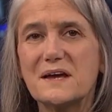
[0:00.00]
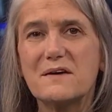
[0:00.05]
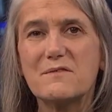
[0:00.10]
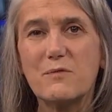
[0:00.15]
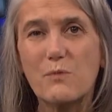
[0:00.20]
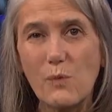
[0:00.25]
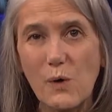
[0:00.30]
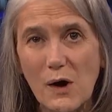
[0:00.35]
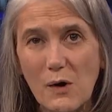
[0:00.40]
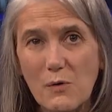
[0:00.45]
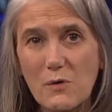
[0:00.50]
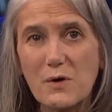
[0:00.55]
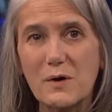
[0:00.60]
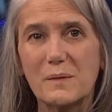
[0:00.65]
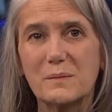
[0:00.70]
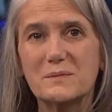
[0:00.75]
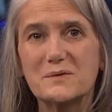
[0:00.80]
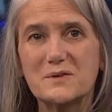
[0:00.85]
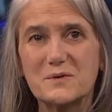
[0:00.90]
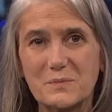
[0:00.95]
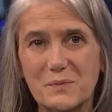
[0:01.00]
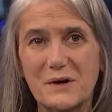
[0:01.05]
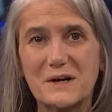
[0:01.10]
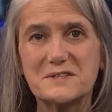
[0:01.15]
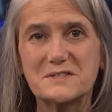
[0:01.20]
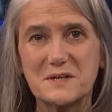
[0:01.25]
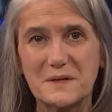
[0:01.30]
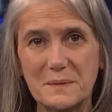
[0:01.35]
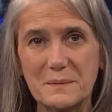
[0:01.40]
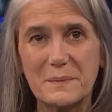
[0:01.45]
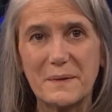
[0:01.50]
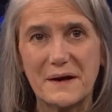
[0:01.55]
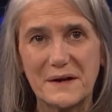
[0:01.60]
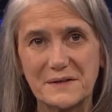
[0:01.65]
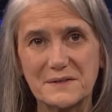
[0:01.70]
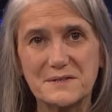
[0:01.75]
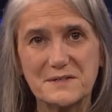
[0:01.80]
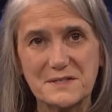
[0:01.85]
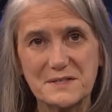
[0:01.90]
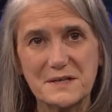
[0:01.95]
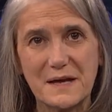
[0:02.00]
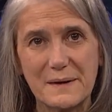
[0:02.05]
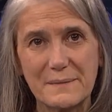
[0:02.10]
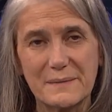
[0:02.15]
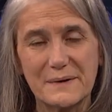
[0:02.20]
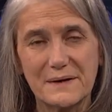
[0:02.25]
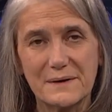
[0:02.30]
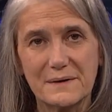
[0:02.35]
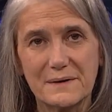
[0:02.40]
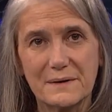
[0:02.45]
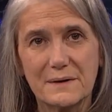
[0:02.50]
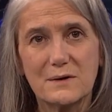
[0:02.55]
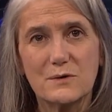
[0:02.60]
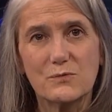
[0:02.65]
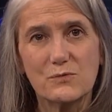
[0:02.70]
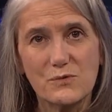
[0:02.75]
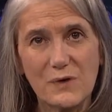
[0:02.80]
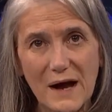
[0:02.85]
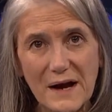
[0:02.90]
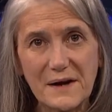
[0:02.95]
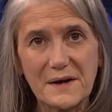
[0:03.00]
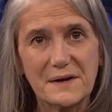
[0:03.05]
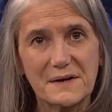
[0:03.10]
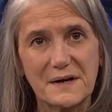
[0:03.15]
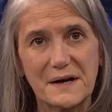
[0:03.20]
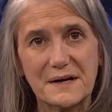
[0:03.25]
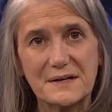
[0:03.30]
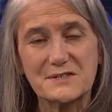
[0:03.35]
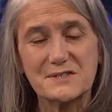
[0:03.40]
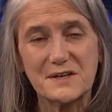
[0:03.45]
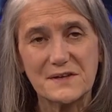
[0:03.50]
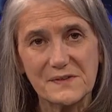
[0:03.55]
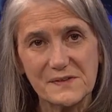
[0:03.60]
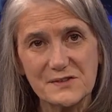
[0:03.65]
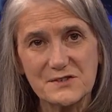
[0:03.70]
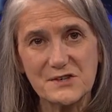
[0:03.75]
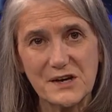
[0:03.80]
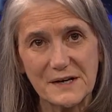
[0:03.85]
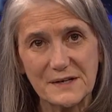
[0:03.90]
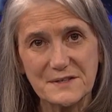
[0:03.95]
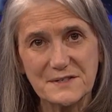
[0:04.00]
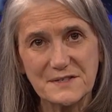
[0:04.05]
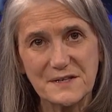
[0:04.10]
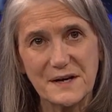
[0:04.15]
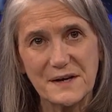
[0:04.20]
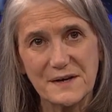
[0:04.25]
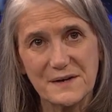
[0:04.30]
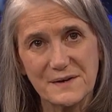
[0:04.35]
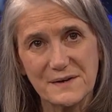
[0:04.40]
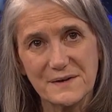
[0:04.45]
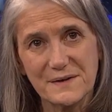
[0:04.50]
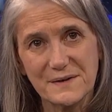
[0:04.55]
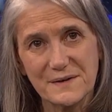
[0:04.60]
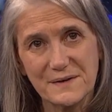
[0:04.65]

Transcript: have welcomed President Biden's statement, recognizing the genocide.